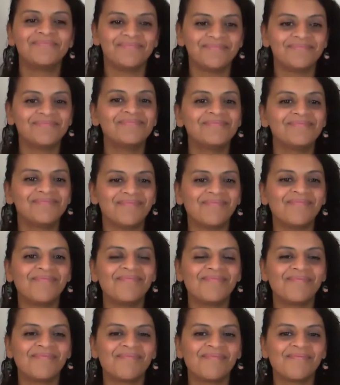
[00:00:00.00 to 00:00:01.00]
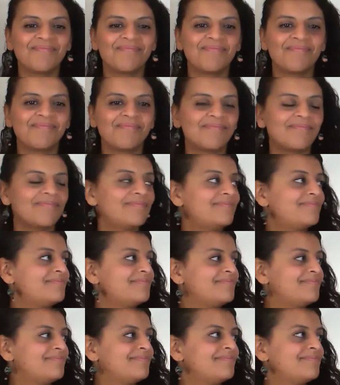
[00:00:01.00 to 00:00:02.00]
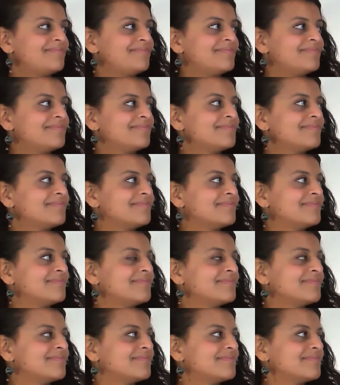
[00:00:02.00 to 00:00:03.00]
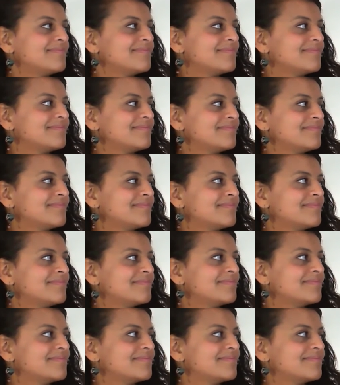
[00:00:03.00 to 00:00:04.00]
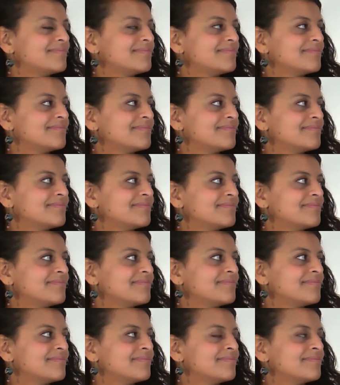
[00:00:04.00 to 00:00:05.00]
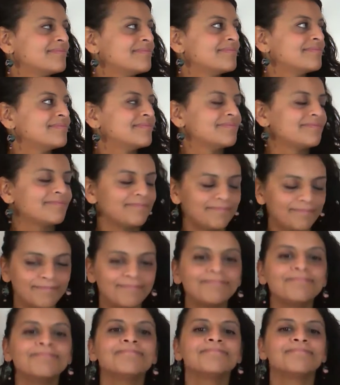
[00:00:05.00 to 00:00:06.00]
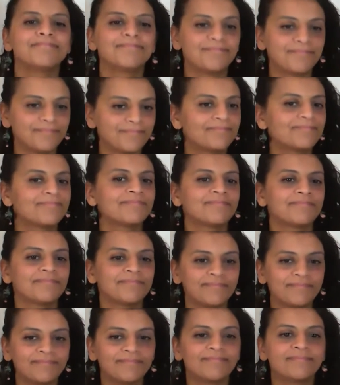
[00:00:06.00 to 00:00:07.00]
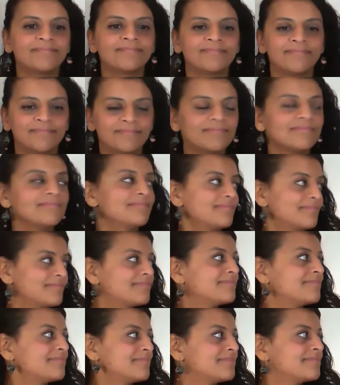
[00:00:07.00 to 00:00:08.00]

The person shown says nothing.